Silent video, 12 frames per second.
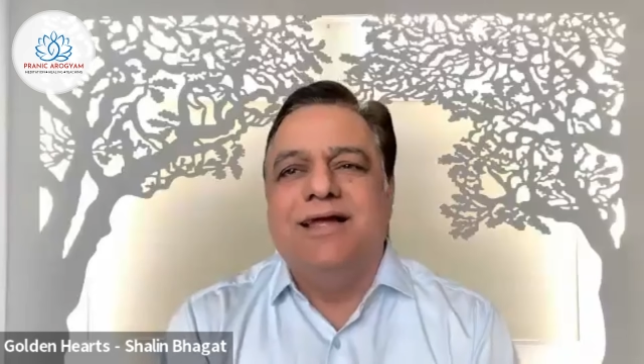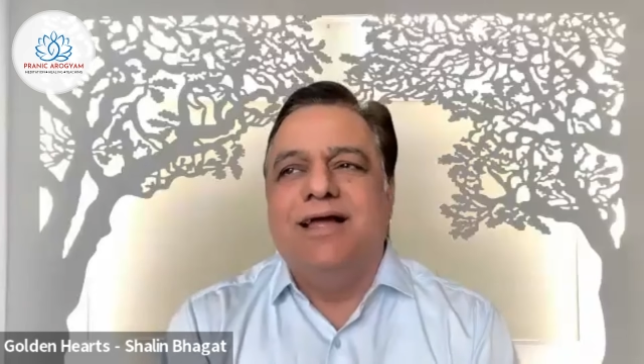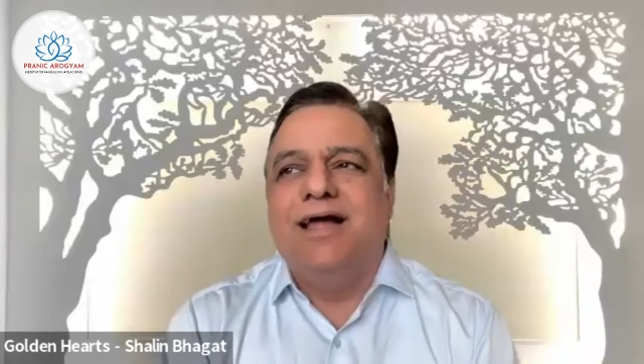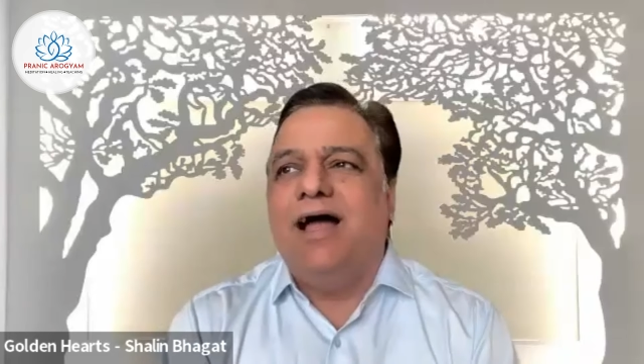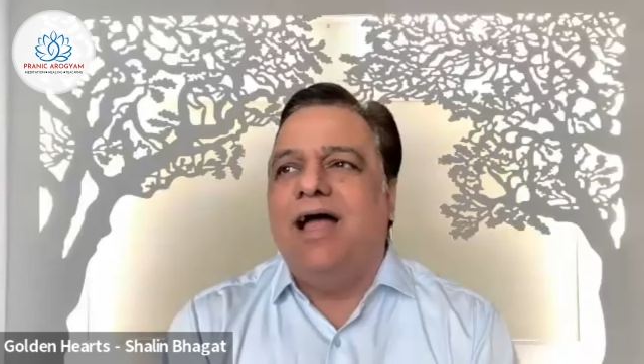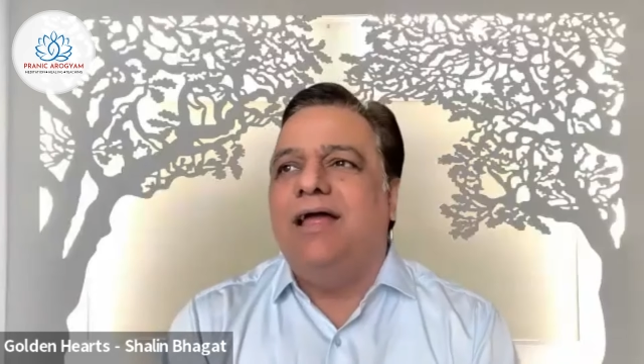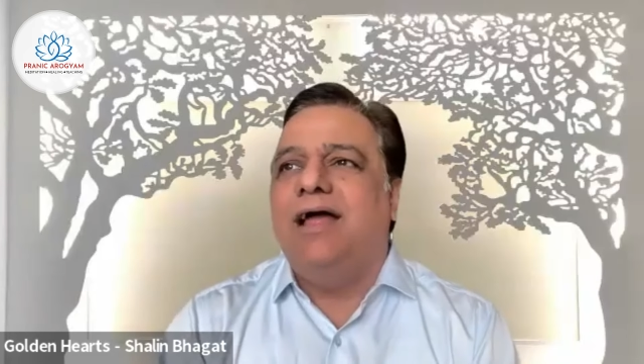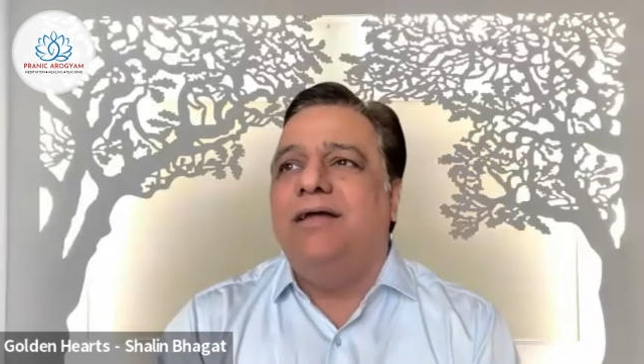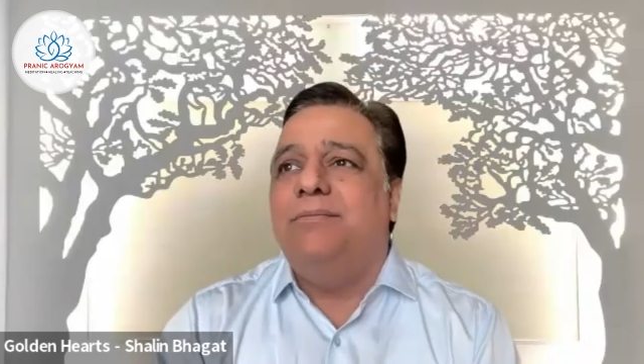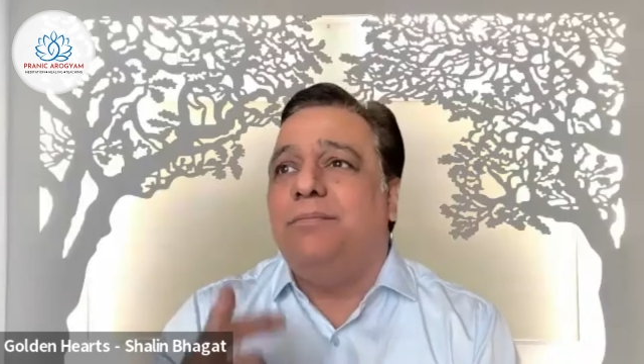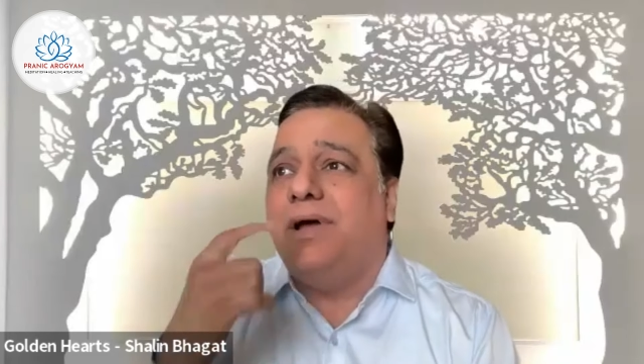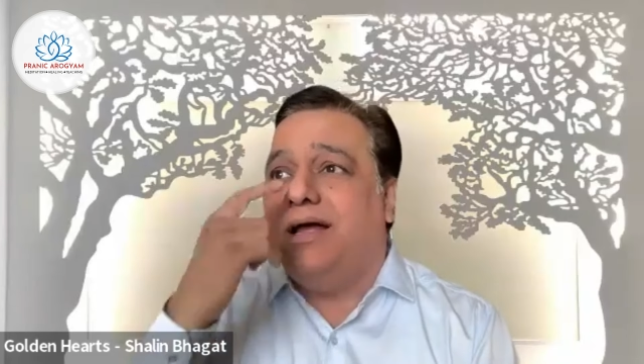
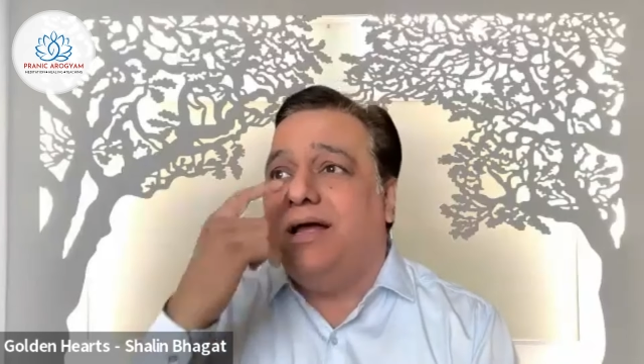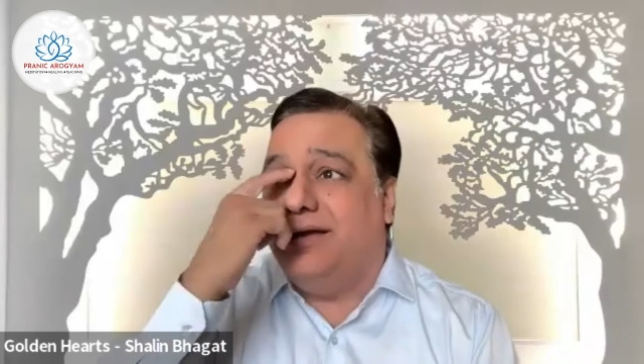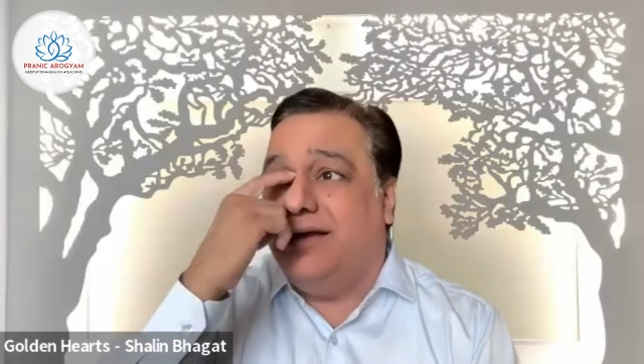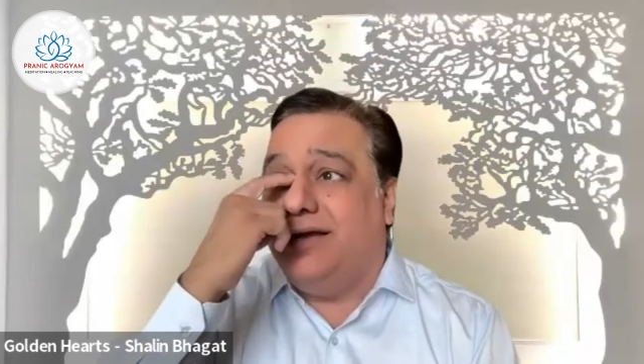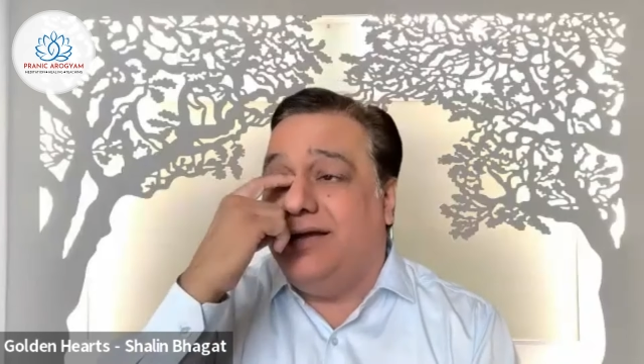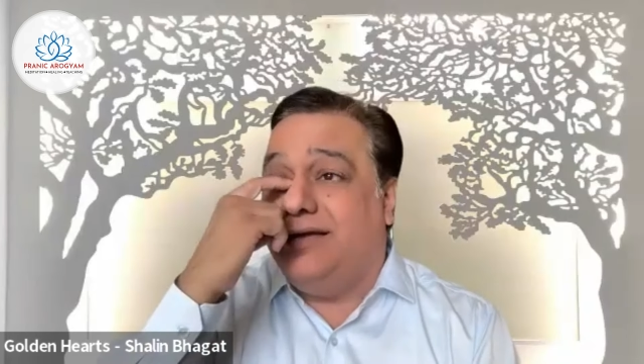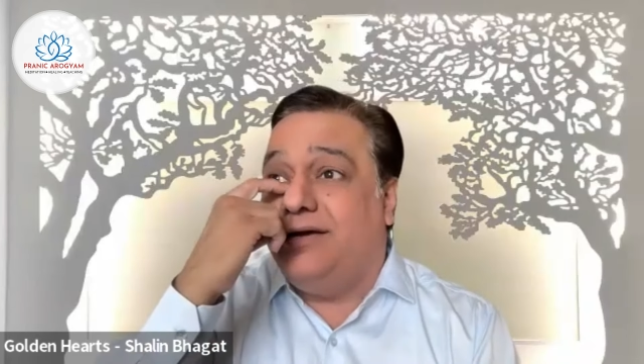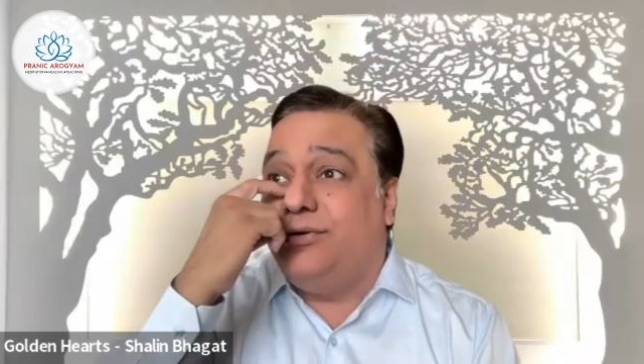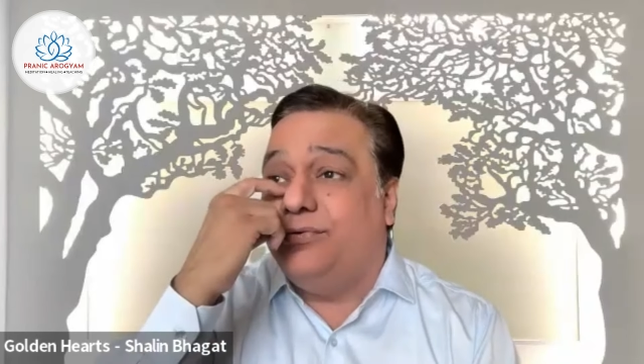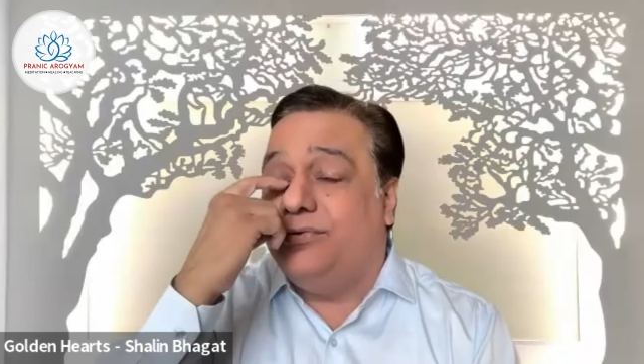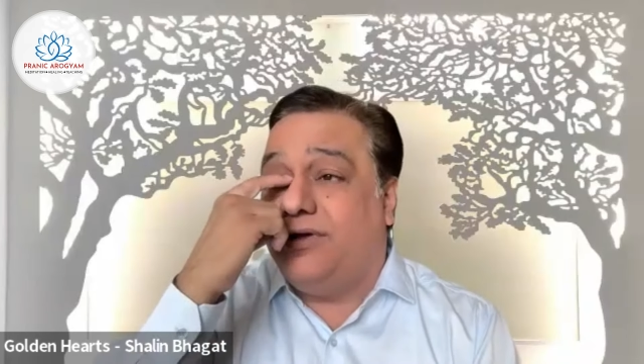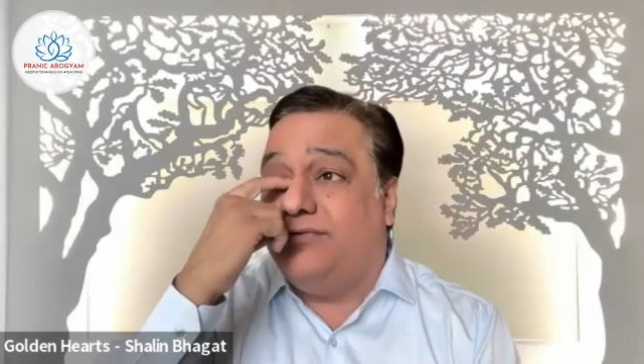In year
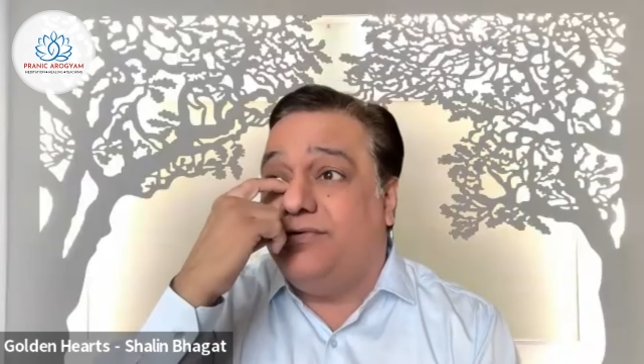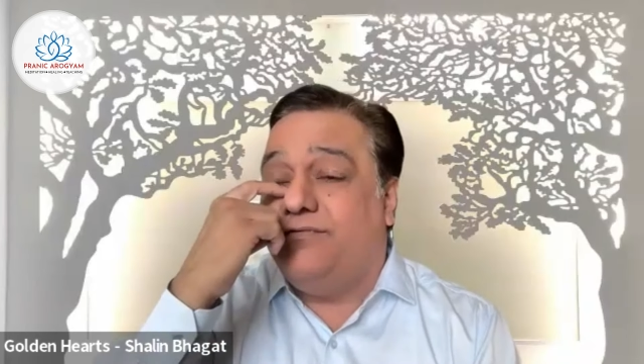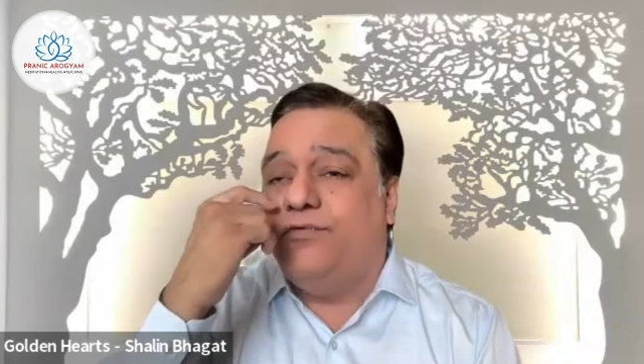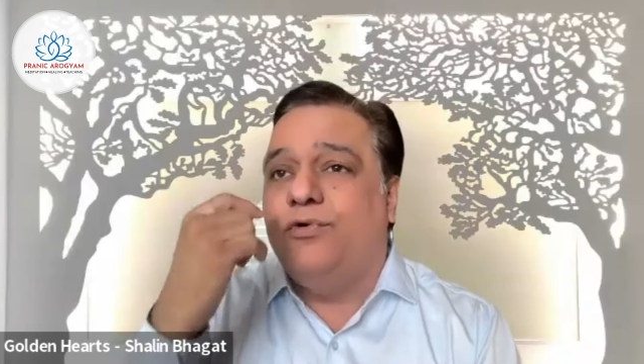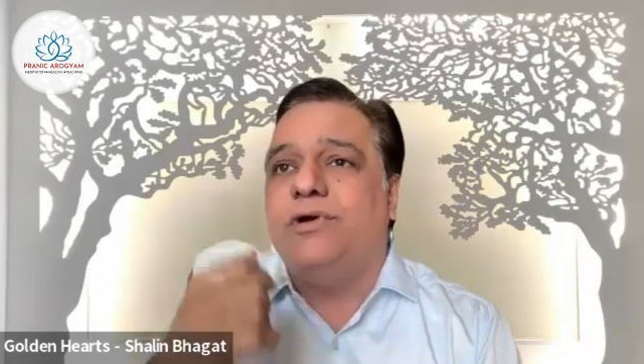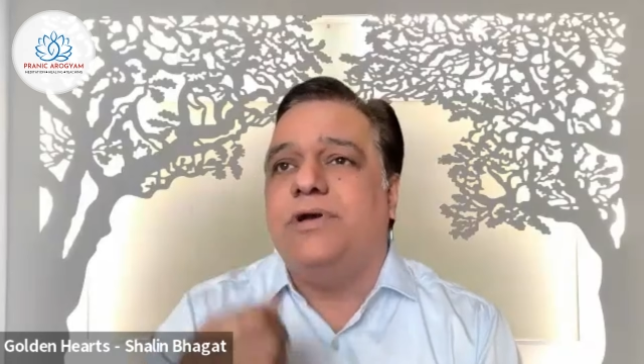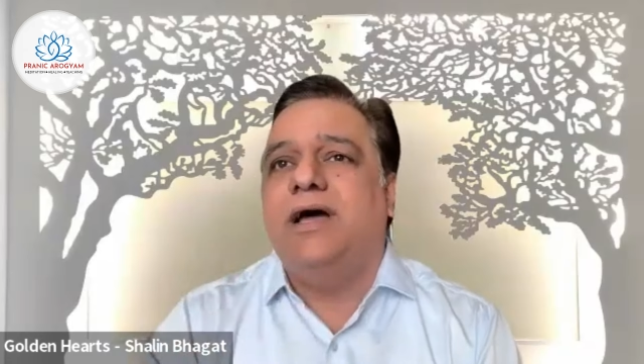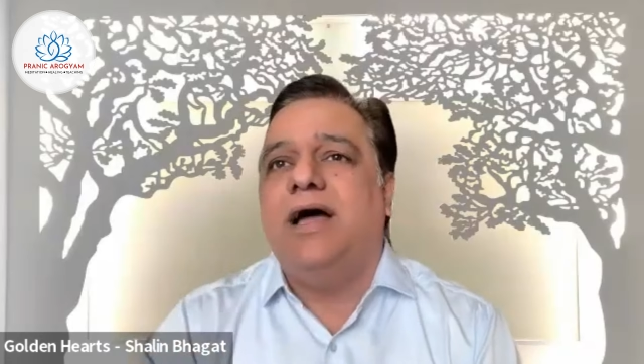2004,